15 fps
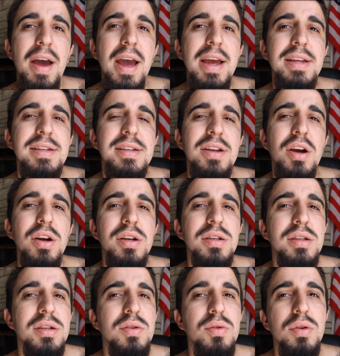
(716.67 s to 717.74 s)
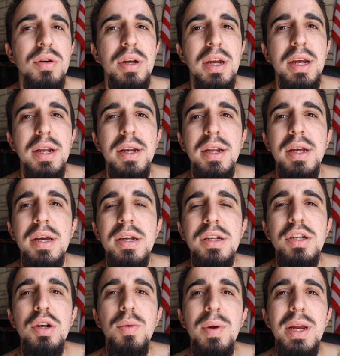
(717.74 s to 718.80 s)
I start school in
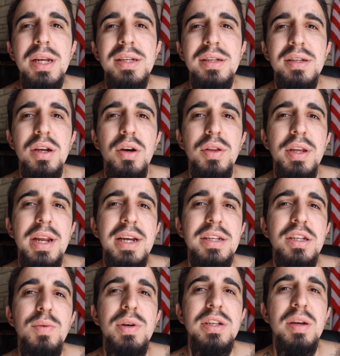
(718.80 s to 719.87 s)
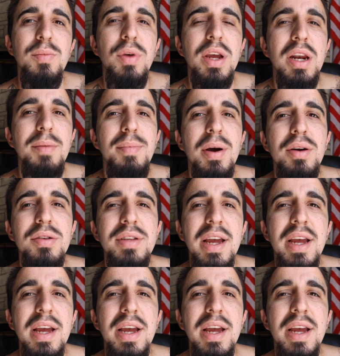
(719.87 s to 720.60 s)
2 weeks, so in the next 2 weeks I'm really gonna buckle